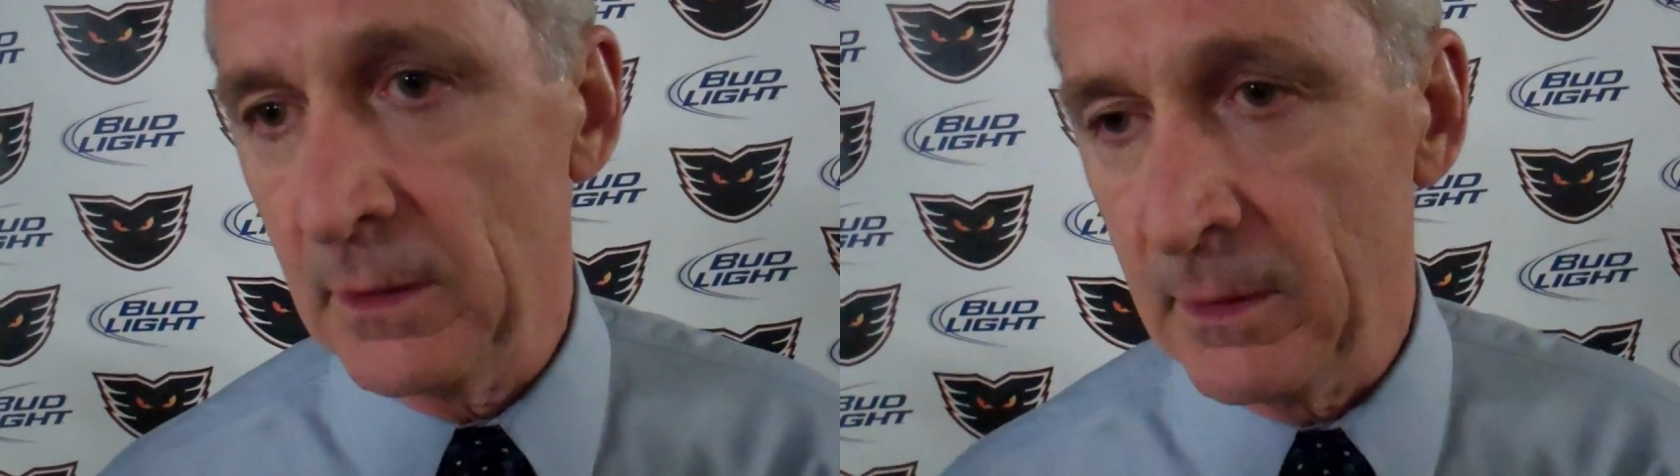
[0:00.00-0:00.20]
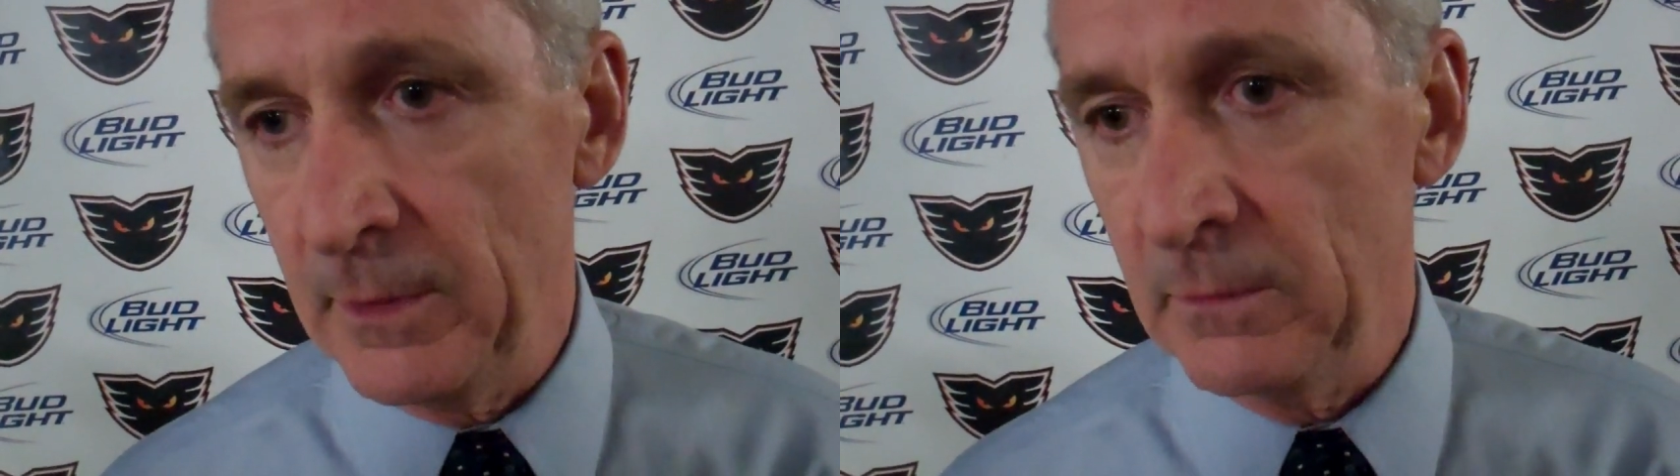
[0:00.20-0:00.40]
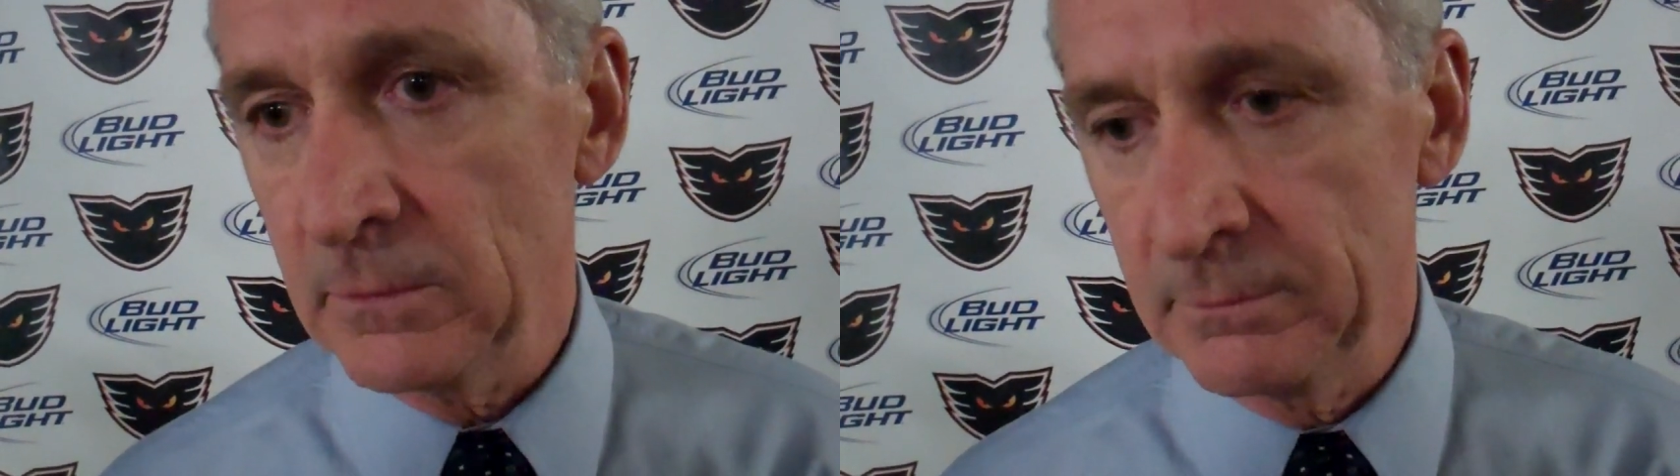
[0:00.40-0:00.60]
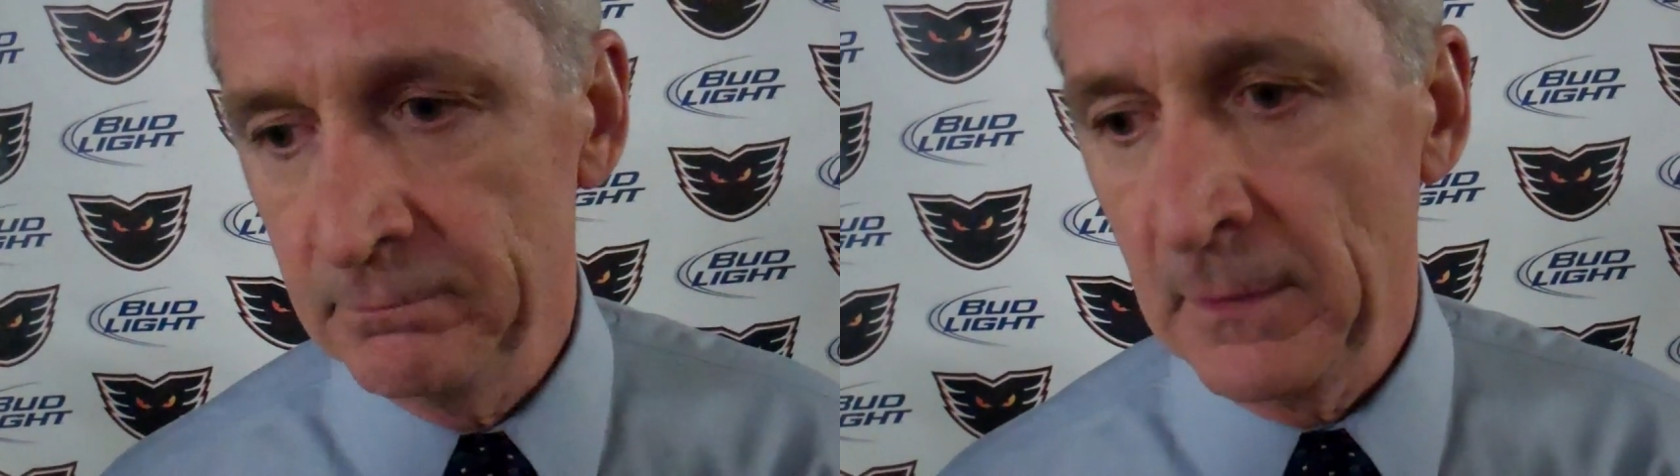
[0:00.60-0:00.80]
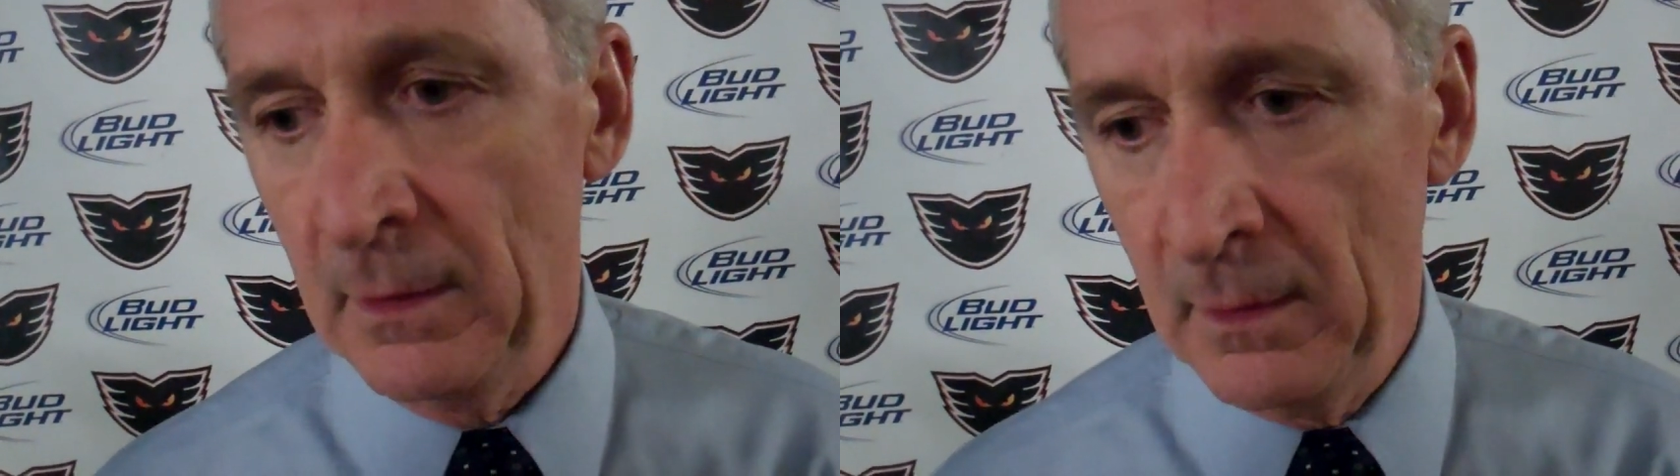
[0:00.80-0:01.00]
They came out,
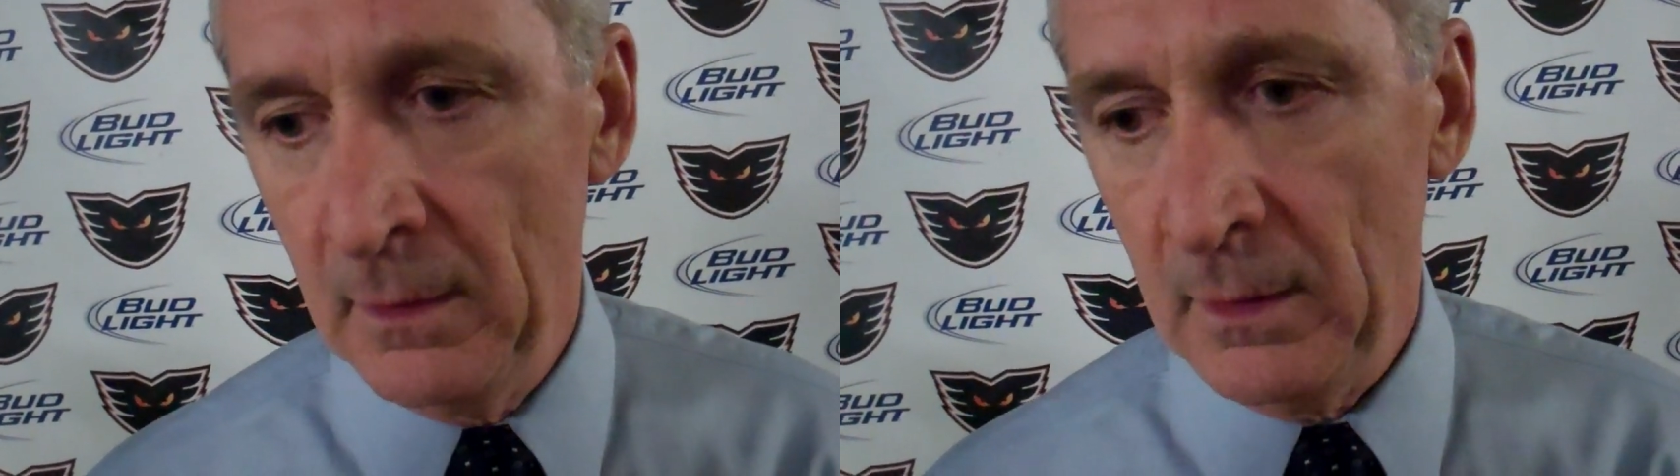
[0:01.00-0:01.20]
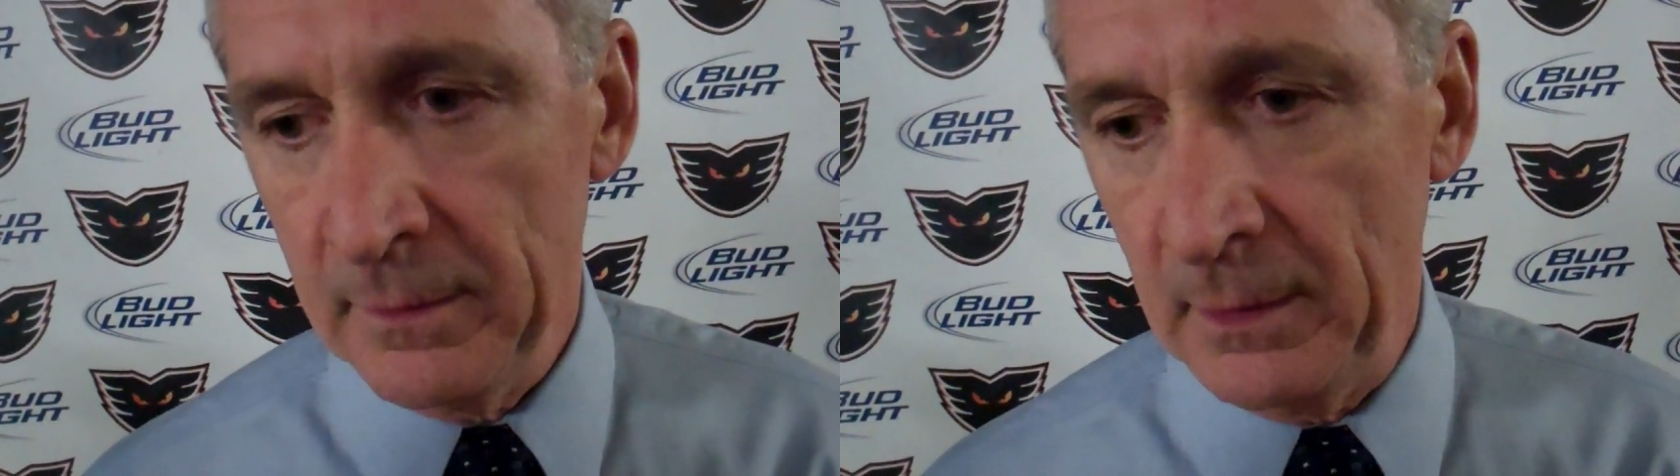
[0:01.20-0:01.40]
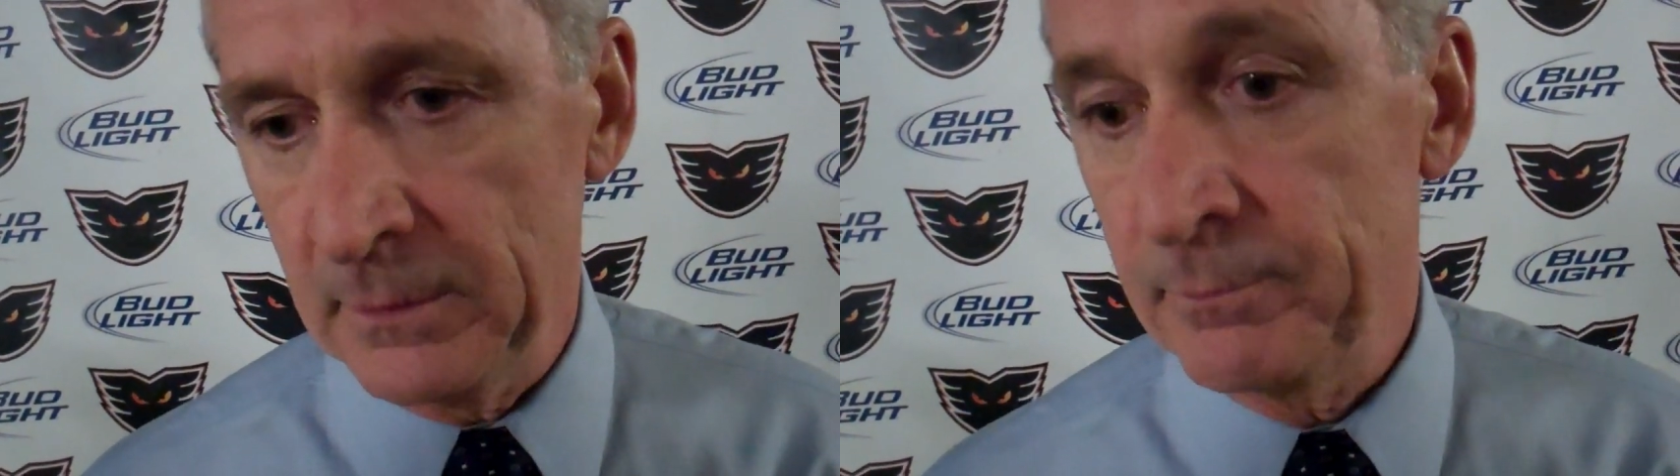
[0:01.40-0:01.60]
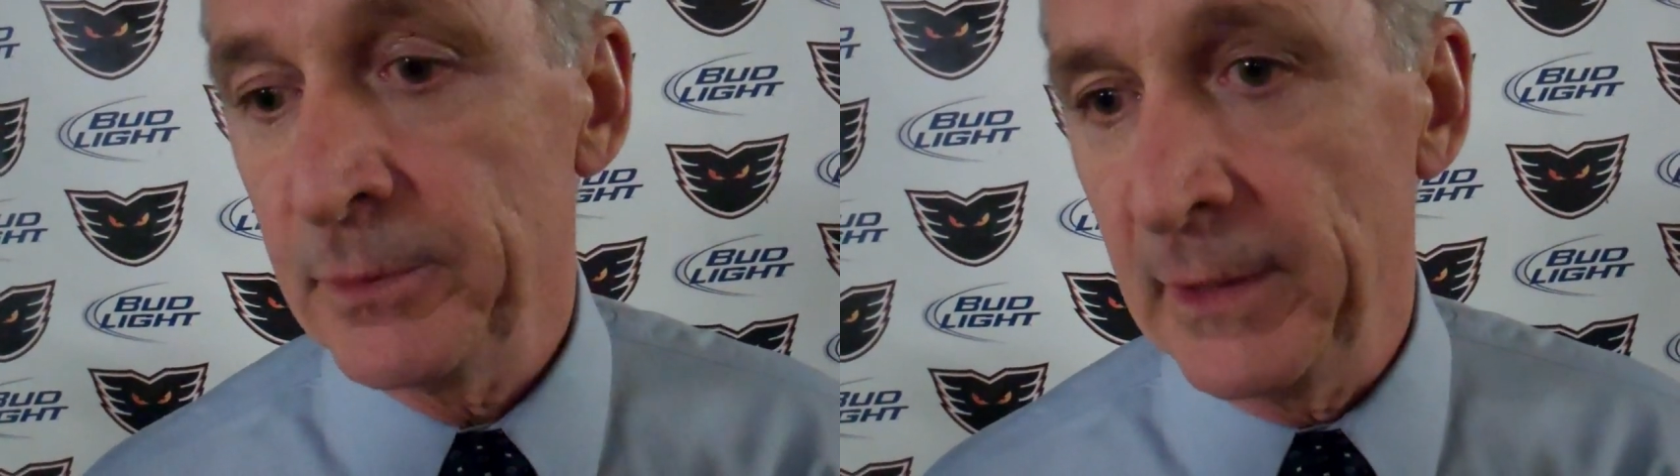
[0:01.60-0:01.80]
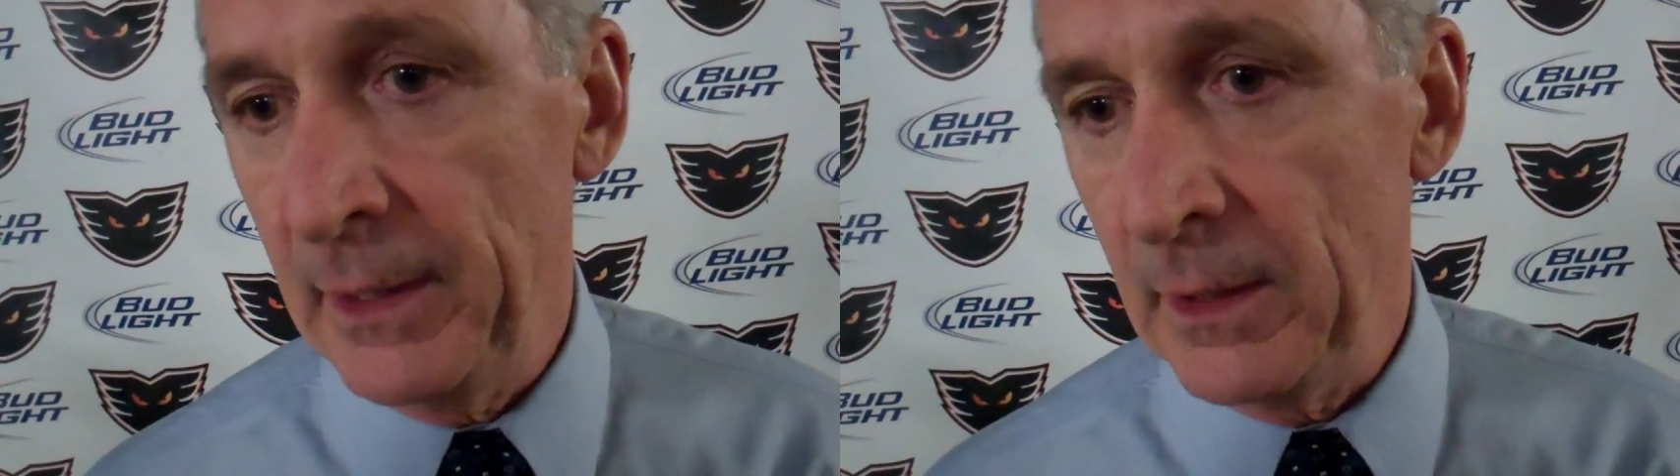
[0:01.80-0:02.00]
I thought,
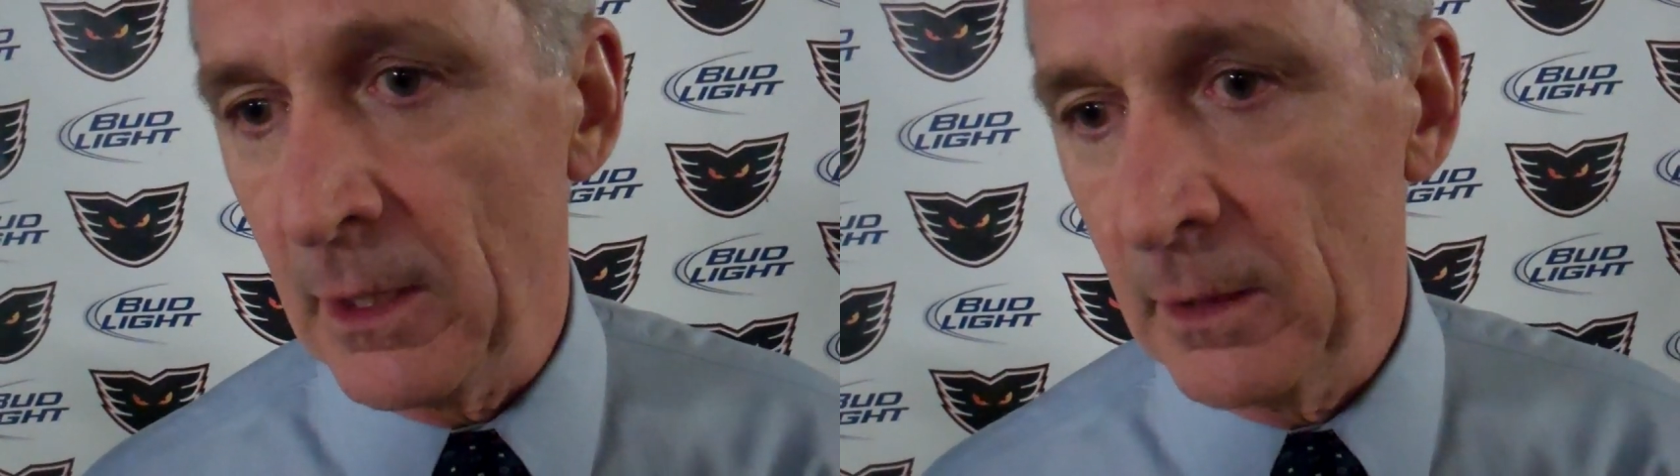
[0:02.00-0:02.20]
played